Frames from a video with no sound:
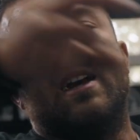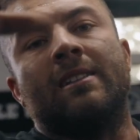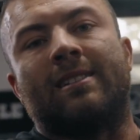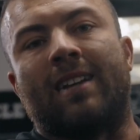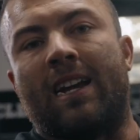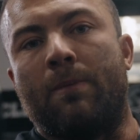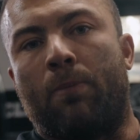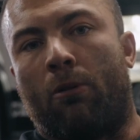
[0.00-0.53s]

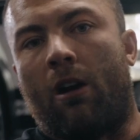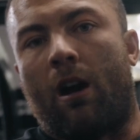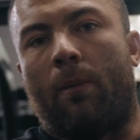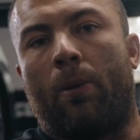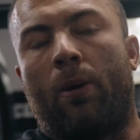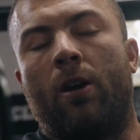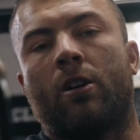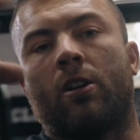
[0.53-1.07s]
taper up
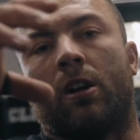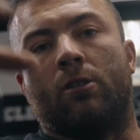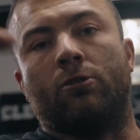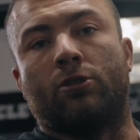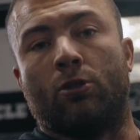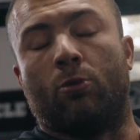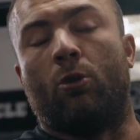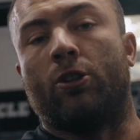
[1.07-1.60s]
close
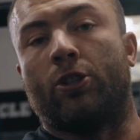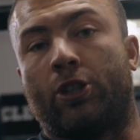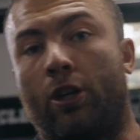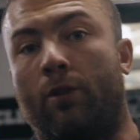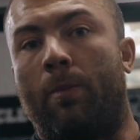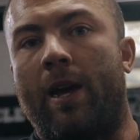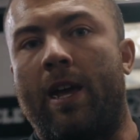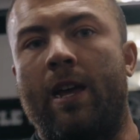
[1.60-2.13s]
to what
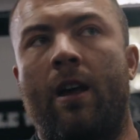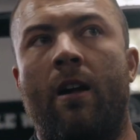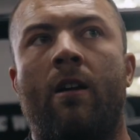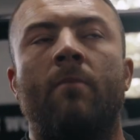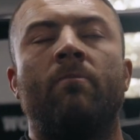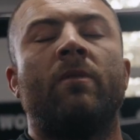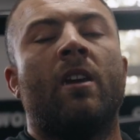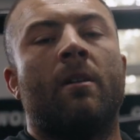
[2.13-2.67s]
should be
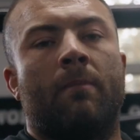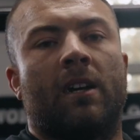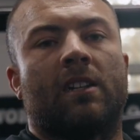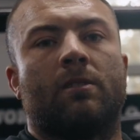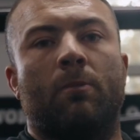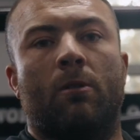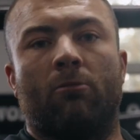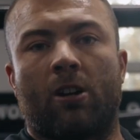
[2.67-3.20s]

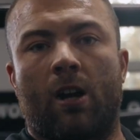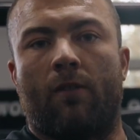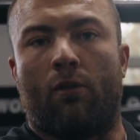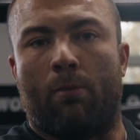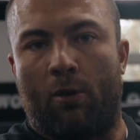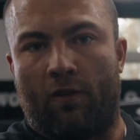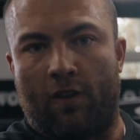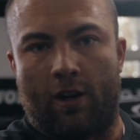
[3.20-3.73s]
maximum
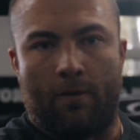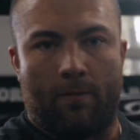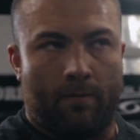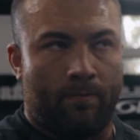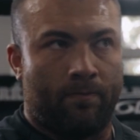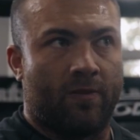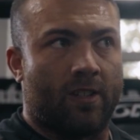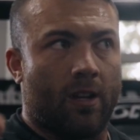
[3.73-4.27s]
recoverable volume.
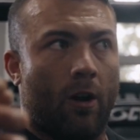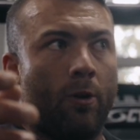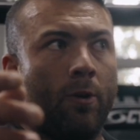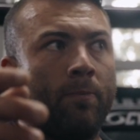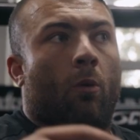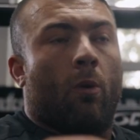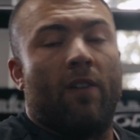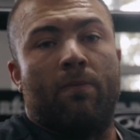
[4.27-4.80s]
So
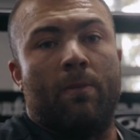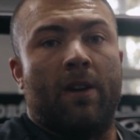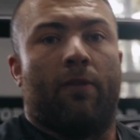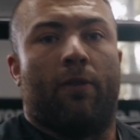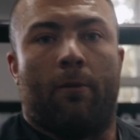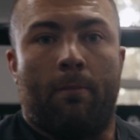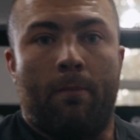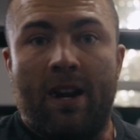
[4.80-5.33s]
with
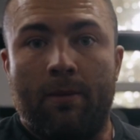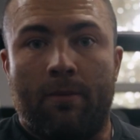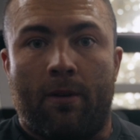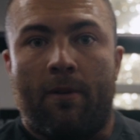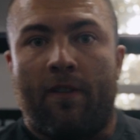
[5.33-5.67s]
minimum